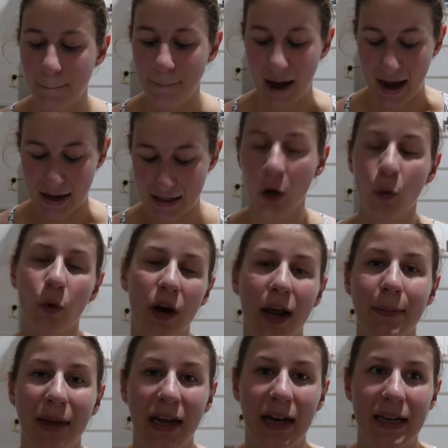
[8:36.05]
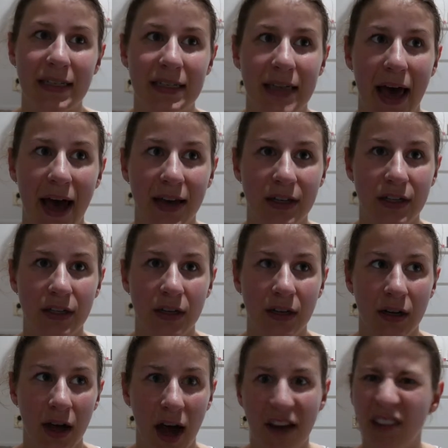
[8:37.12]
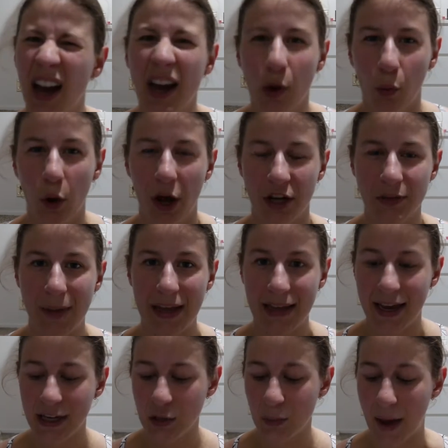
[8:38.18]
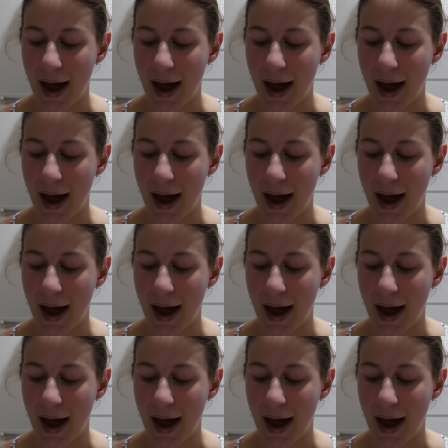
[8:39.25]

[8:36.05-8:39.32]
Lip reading: but what I mean is that I've kind of worked my legs,